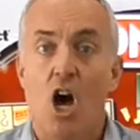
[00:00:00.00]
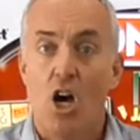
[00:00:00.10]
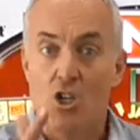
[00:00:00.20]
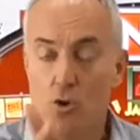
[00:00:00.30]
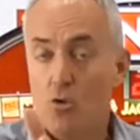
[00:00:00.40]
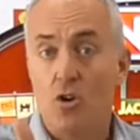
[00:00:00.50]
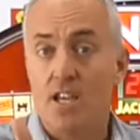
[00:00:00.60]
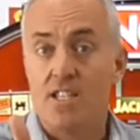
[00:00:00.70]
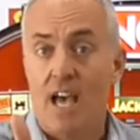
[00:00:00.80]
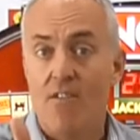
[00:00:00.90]
Are you
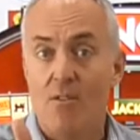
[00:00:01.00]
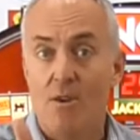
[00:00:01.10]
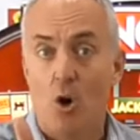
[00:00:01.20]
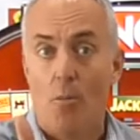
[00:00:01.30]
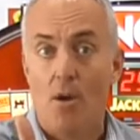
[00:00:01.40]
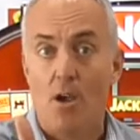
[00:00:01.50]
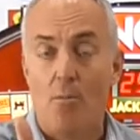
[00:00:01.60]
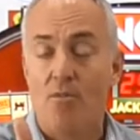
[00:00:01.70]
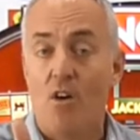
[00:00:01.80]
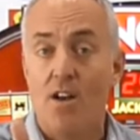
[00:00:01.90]
looking to have a monopoly
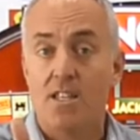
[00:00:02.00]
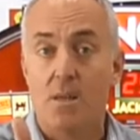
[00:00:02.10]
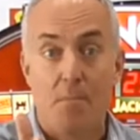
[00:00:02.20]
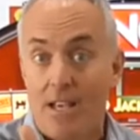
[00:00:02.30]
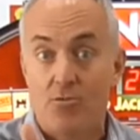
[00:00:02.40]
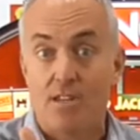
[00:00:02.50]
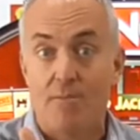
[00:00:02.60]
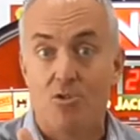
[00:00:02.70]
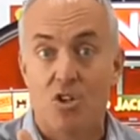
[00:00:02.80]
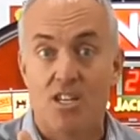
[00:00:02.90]
on providing the best
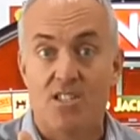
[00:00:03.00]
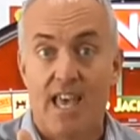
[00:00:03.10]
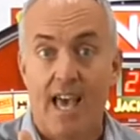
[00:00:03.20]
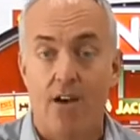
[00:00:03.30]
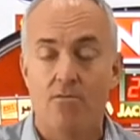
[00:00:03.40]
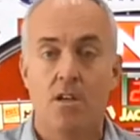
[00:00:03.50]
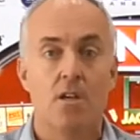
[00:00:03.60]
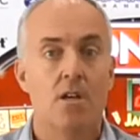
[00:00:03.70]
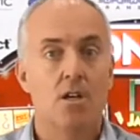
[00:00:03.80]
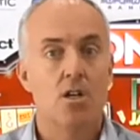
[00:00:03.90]
redemption in town?
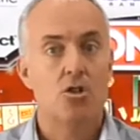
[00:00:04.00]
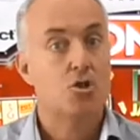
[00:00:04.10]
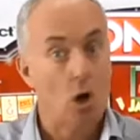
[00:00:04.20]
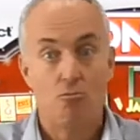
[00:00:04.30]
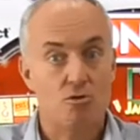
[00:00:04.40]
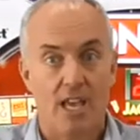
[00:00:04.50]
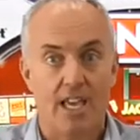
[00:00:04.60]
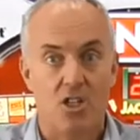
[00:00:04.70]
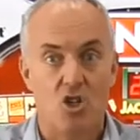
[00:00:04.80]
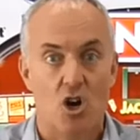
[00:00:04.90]
Don't
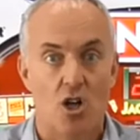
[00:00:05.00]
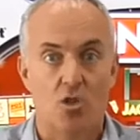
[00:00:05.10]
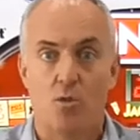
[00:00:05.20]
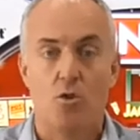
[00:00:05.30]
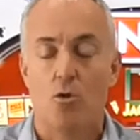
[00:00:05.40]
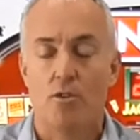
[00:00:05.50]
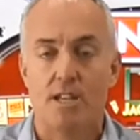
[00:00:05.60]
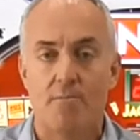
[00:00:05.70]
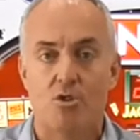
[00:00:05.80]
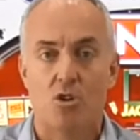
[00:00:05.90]
take a chance with your
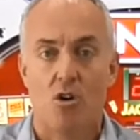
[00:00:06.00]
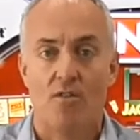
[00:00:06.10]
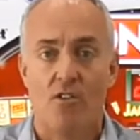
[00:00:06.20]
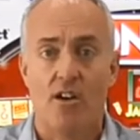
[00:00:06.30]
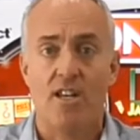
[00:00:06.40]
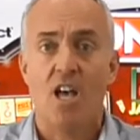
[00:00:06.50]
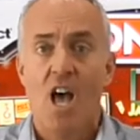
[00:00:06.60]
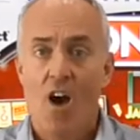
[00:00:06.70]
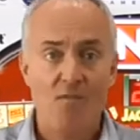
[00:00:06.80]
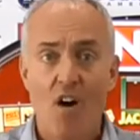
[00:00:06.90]
redemption offering.
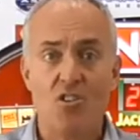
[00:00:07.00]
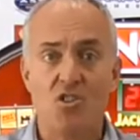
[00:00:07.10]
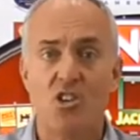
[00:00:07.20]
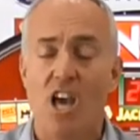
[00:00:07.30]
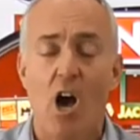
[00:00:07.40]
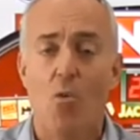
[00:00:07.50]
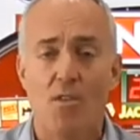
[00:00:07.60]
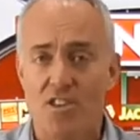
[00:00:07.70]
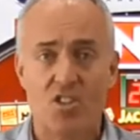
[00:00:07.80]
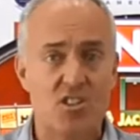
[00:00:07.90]
Advance to go
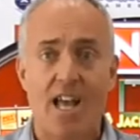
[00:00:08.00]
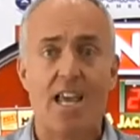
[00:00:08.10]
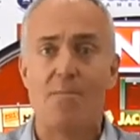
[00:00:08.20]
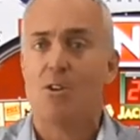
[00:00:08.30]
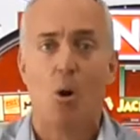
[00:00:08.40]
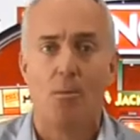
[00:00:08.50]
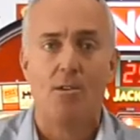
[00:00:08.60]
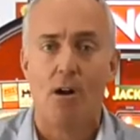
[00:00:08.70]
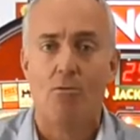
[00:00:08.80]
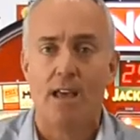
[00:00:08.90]
with the stunning
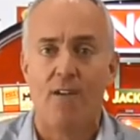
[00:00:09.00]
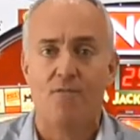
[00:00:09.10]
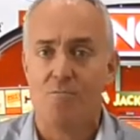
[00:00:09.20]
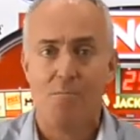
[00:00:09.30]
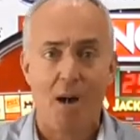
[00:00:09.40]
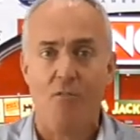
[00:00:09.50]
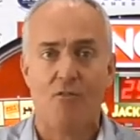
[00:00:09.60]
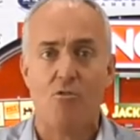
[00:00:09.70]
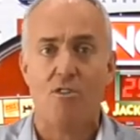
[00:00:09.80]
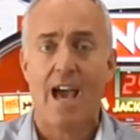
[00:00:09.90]
Monopoly roll down from Bellfruit